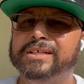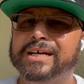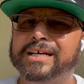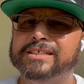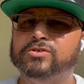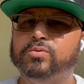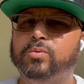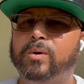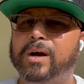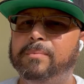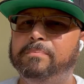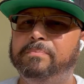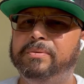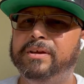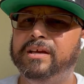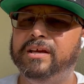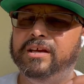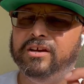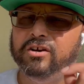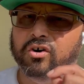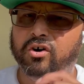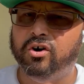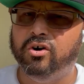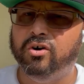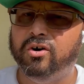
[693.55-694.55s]
That's why
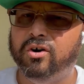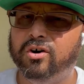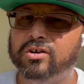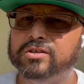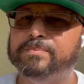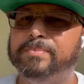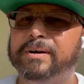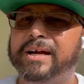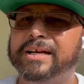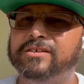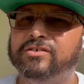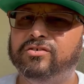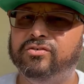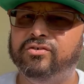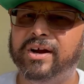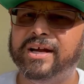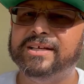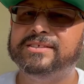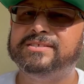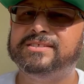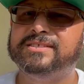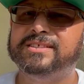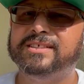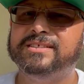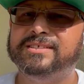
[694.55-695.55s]
being called by
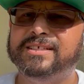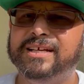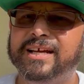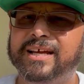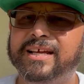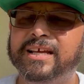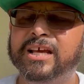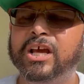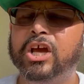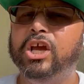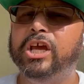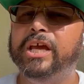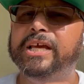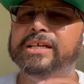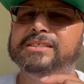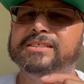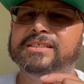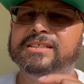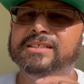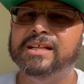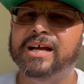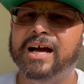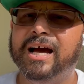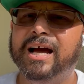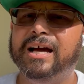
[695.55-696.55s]
Christ today is
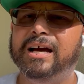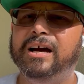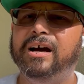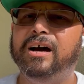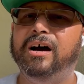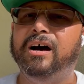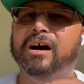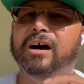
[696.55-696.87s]
not